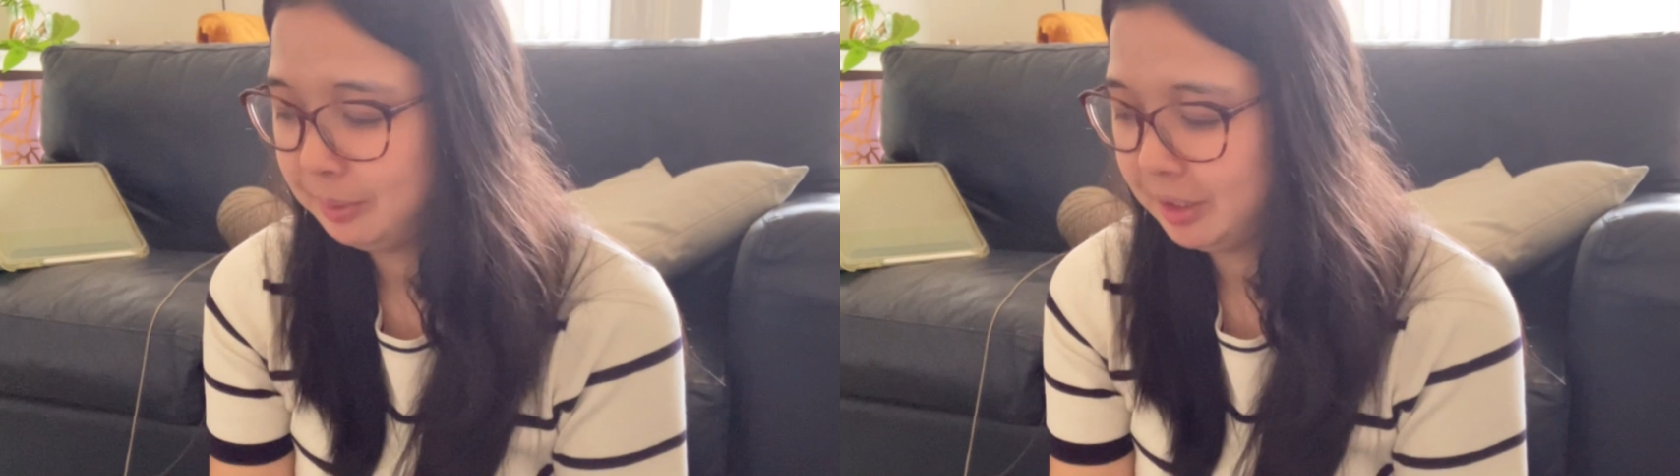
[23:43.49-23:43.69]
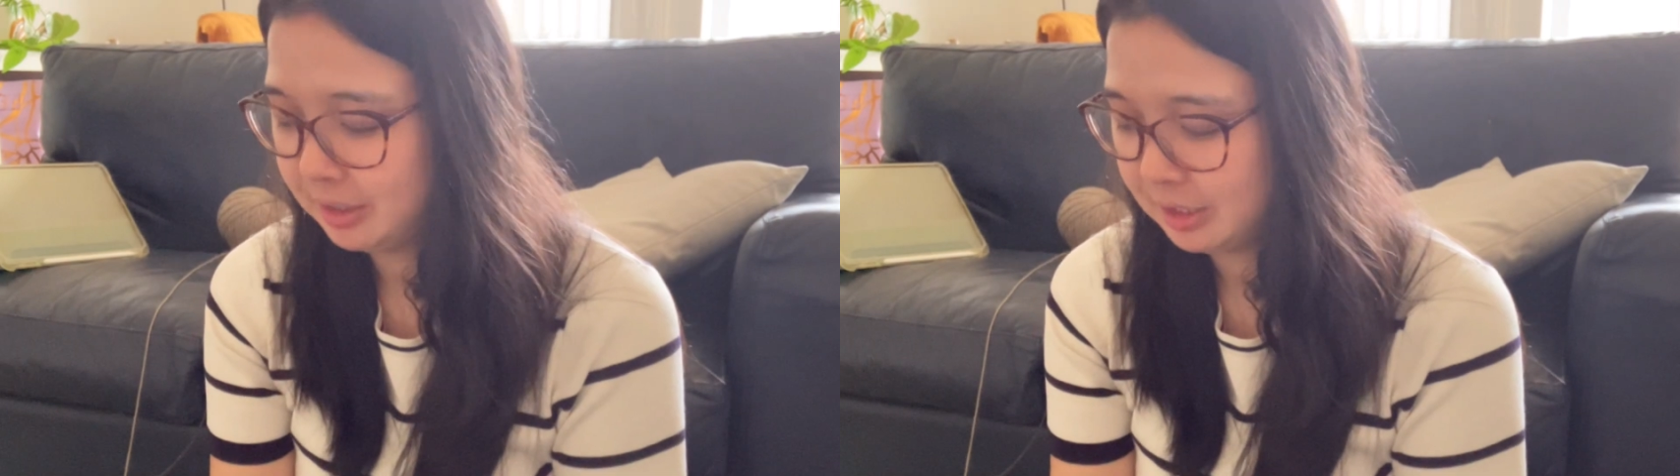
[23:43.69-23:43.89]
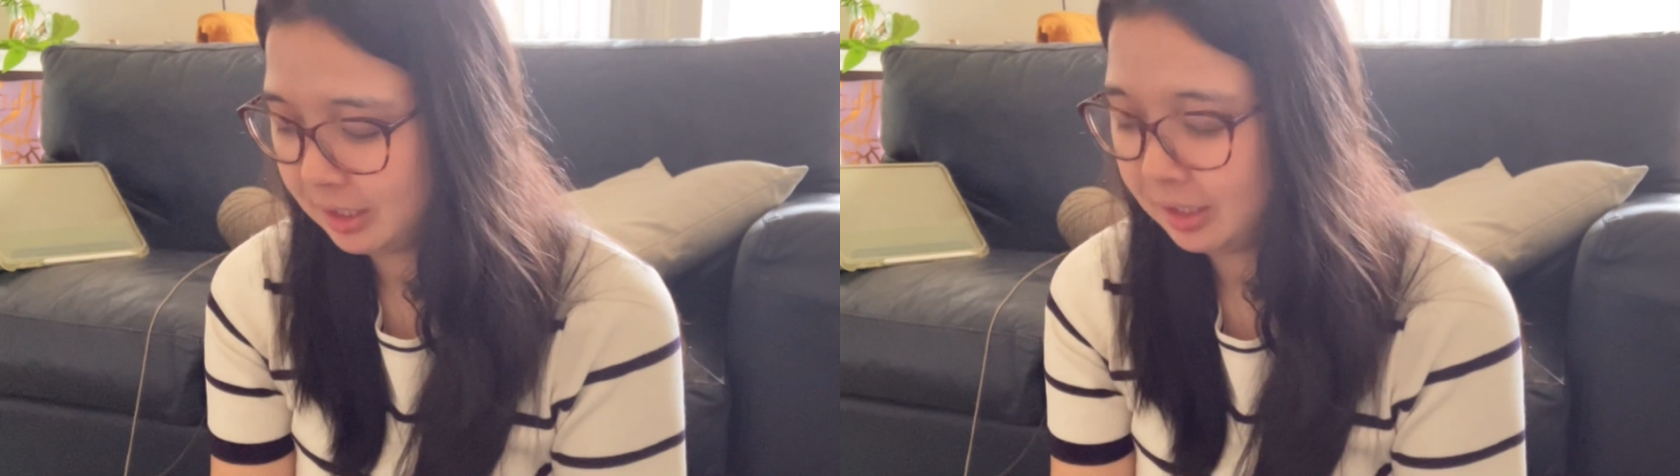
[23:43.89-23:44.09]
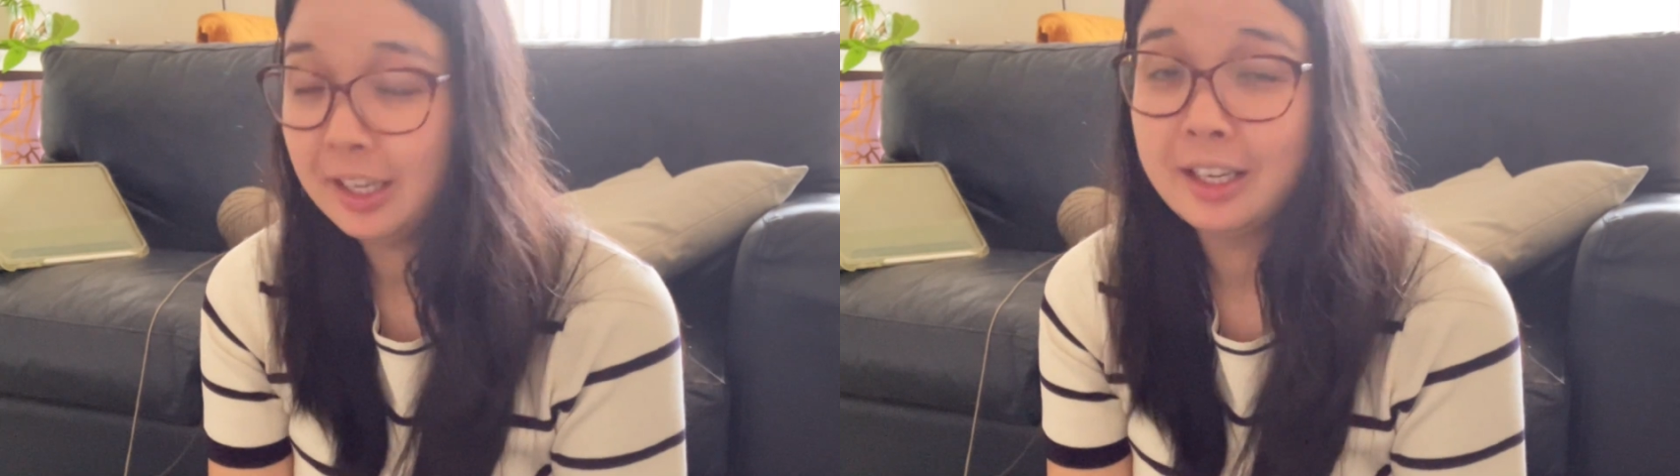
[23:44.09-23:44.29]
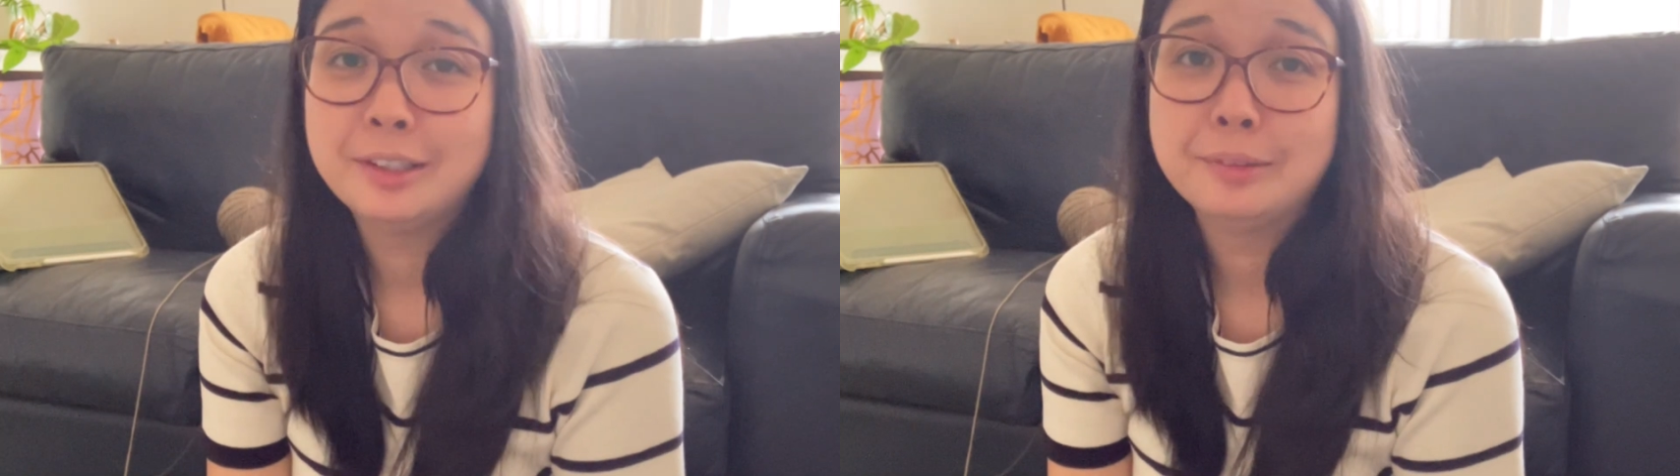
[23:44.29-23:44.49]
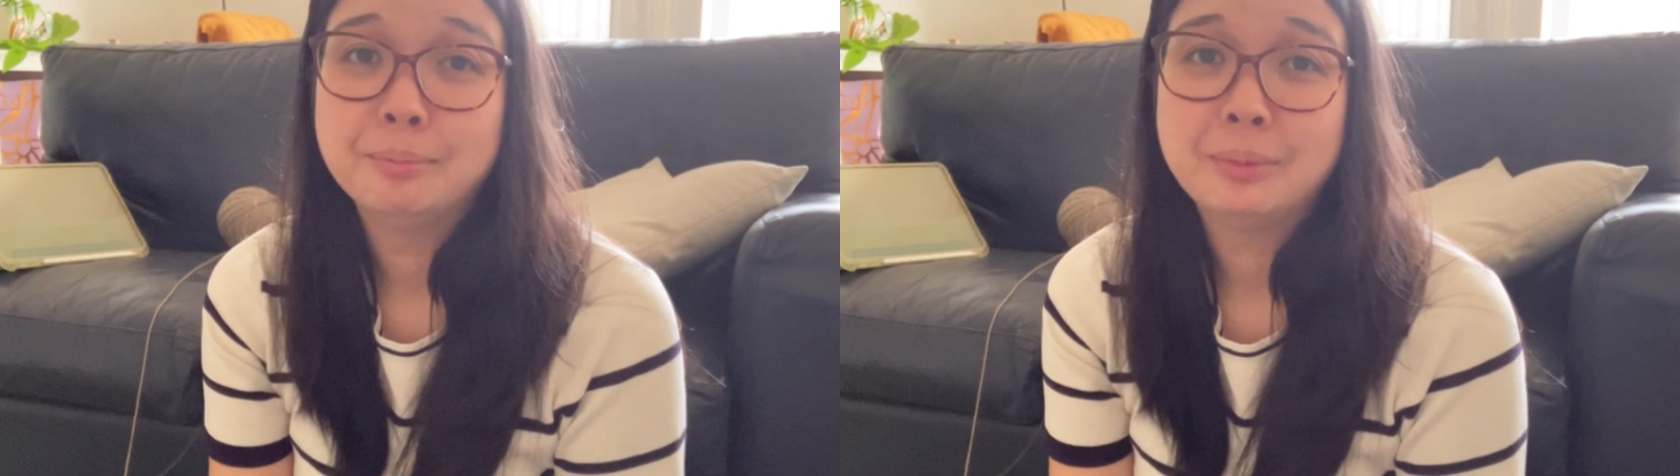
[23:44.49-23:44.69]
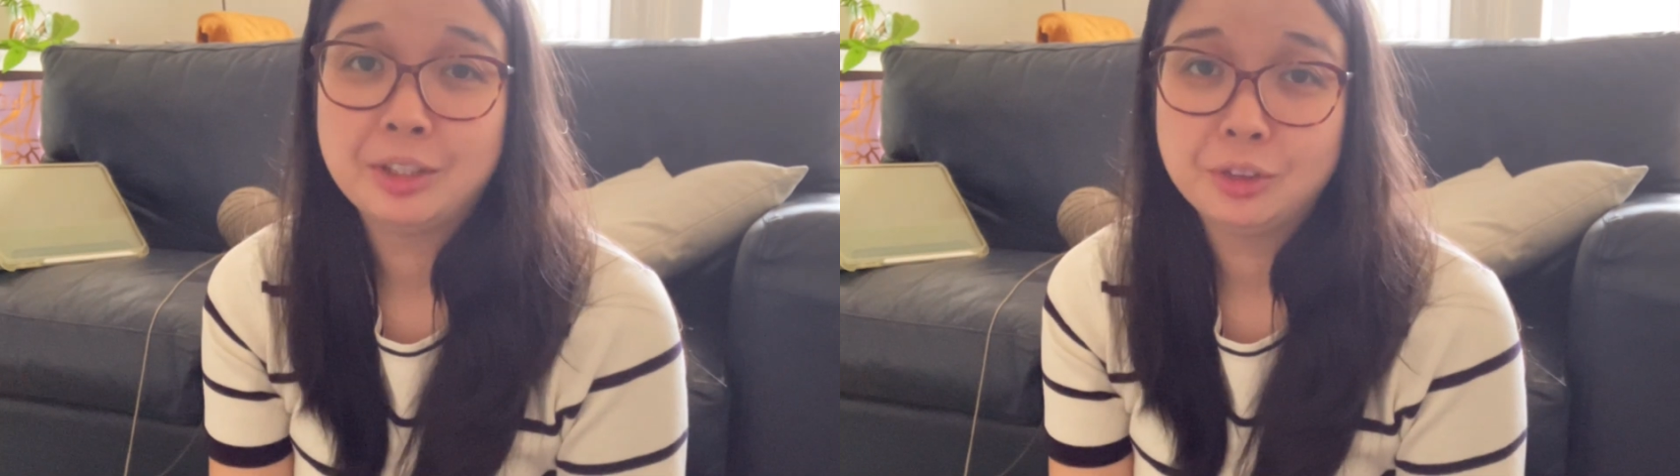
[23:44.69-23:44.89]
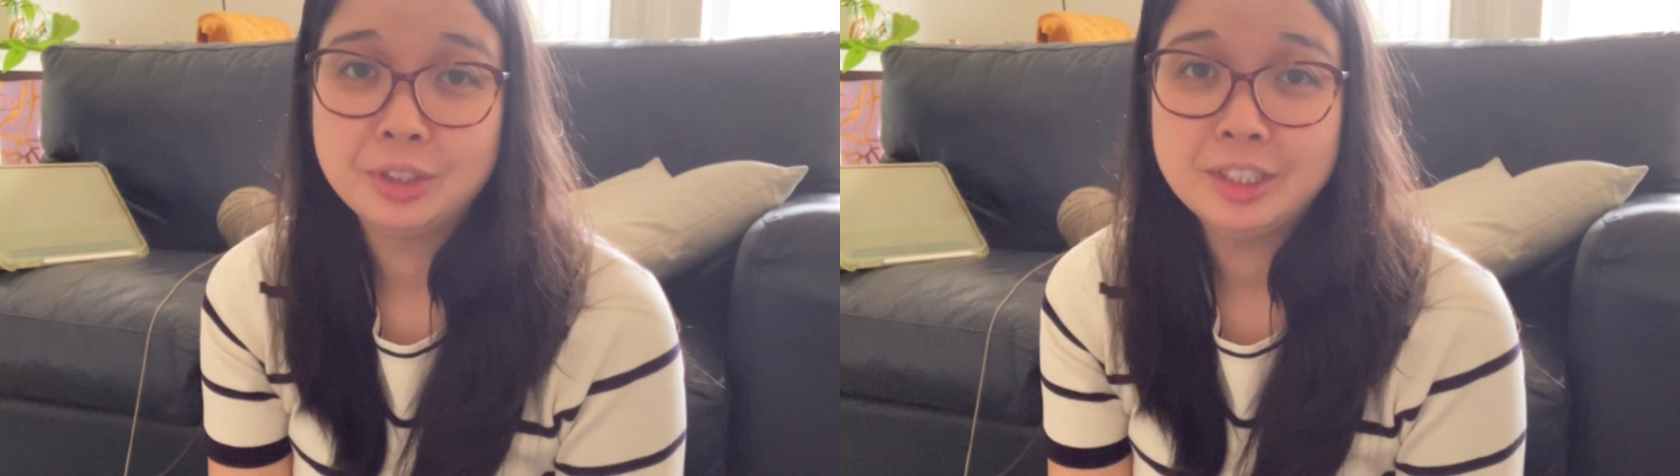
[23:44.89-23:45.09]
because I am
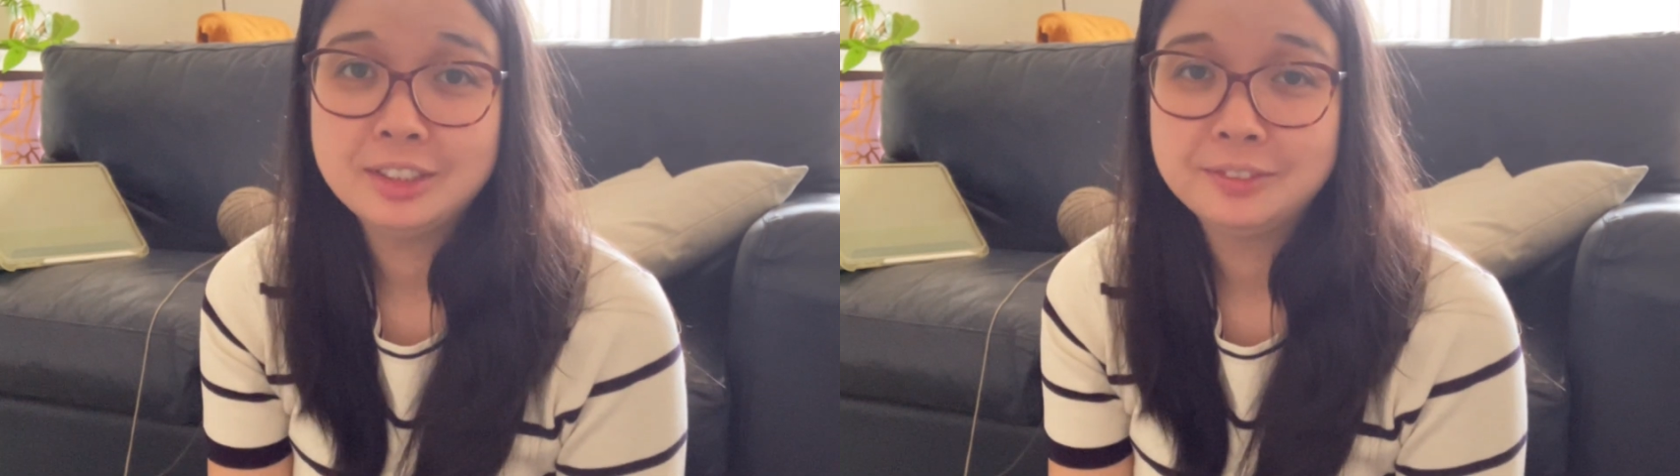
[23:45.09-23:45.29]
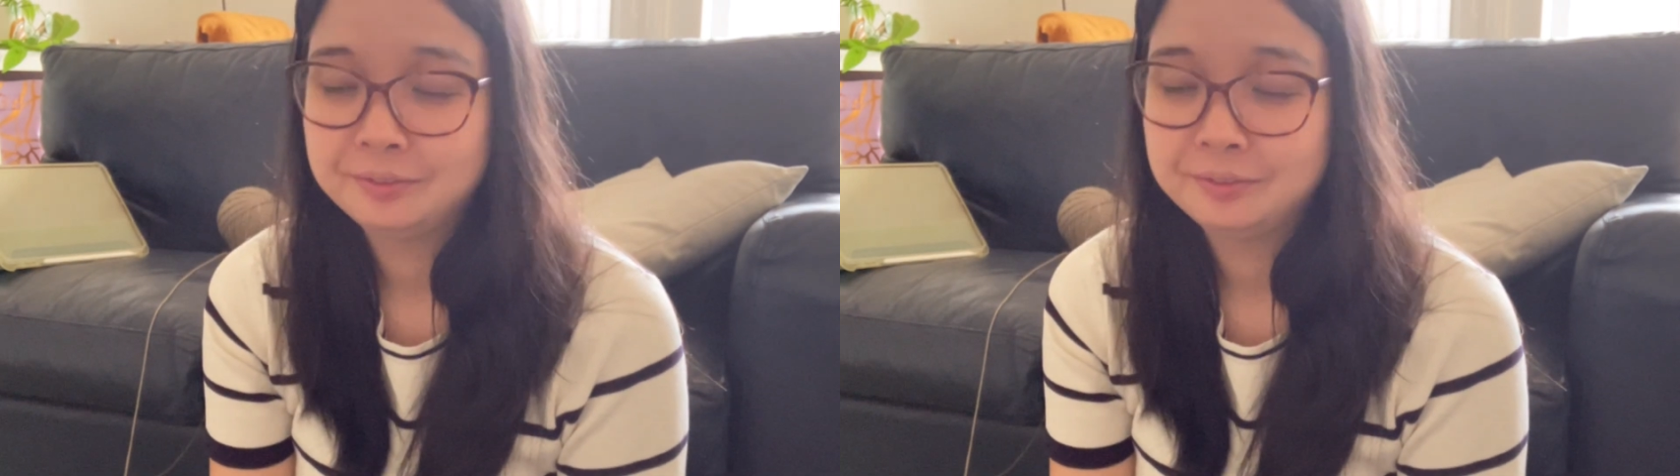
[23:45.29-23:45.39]
paranoid